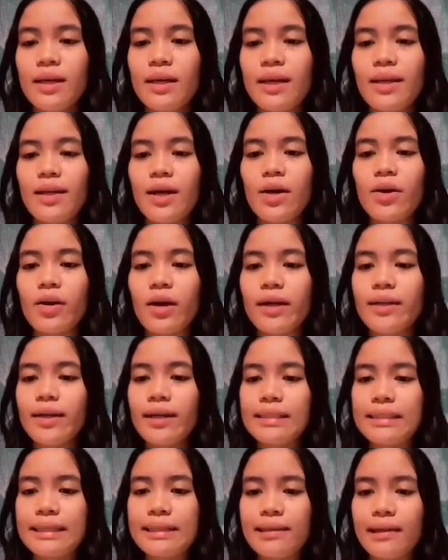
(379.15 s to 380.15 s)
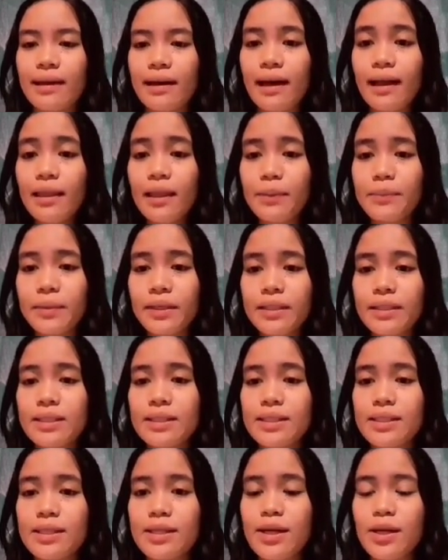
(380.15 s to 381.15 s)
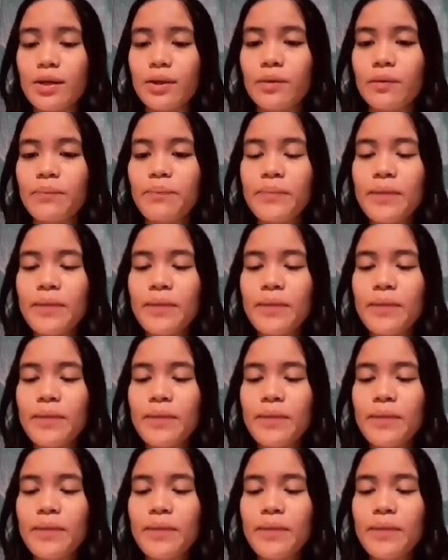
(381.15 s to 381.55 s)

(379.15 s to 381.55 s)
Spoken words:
and our identity element is 0